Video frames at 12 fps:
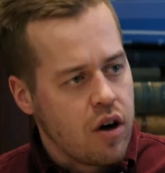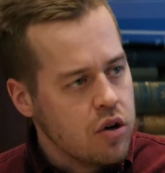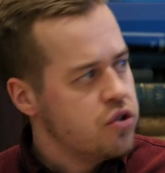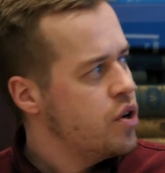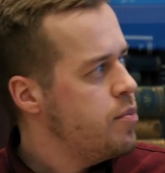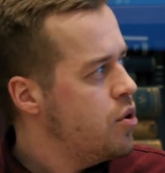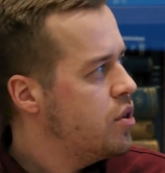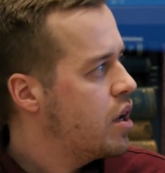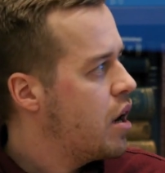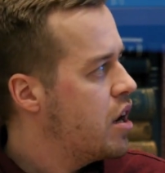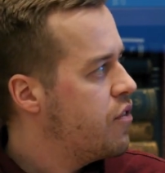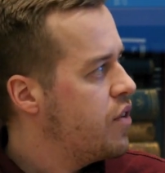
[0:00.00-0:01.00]
contribute the
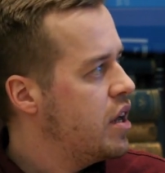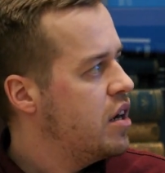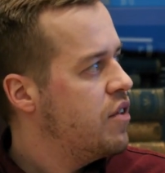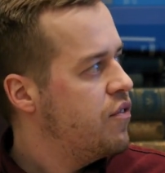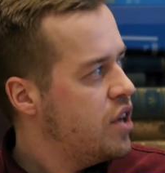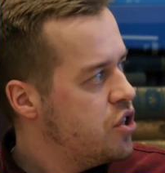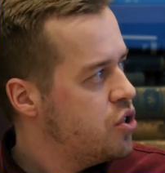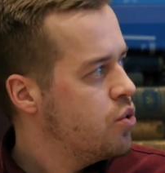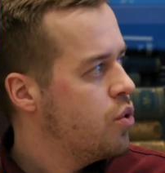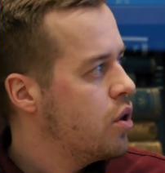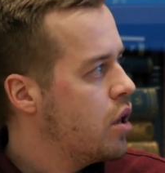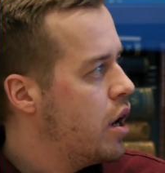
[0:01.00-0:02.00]
kind of
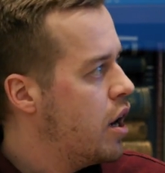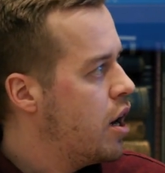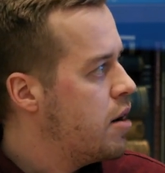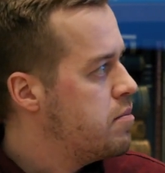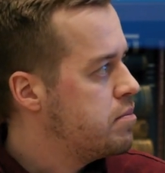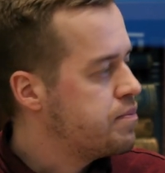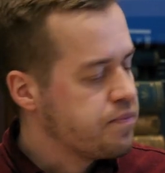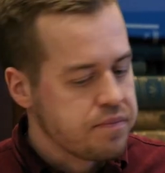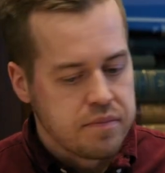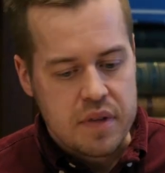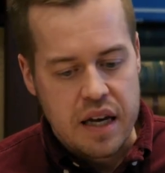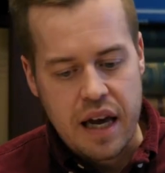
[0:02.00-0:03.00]
individual
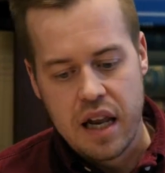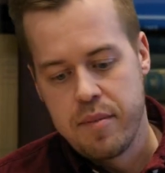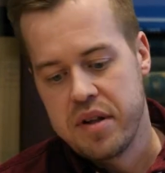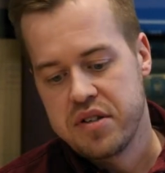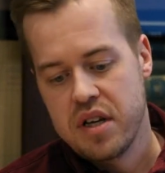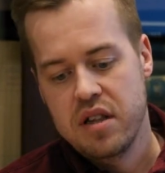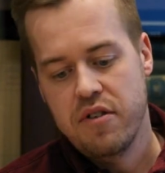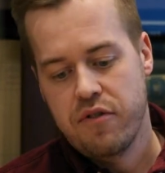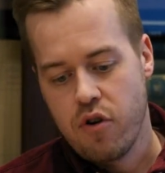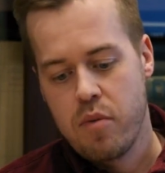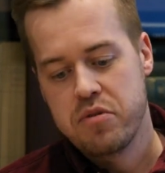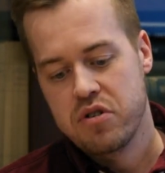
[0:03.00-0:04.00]
elements in the
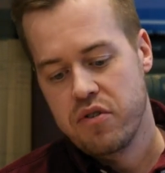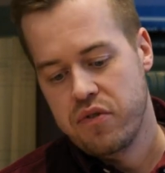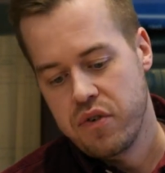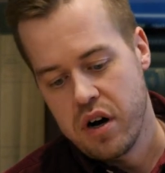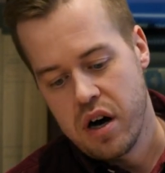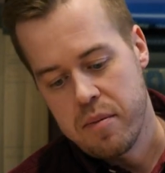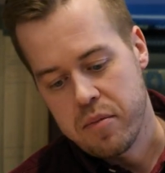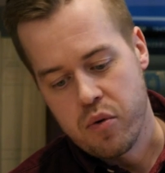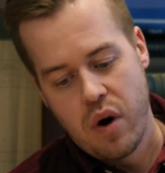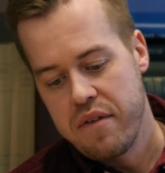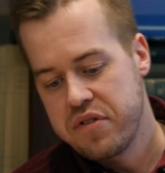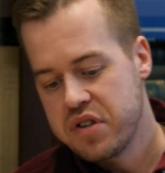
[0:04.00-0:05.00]
forms of
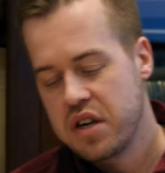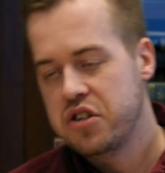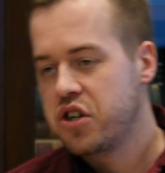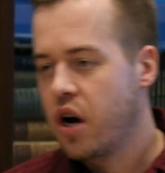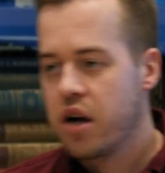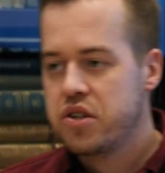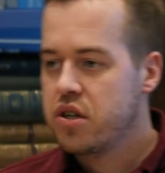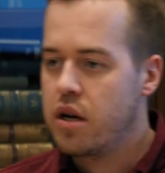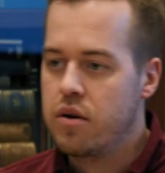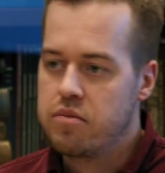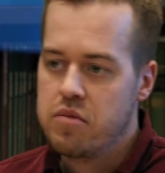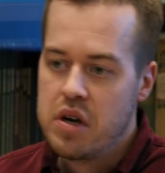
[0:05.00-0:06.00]
graphs and charts
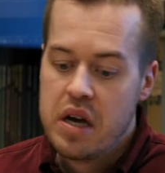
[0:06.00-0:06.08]
and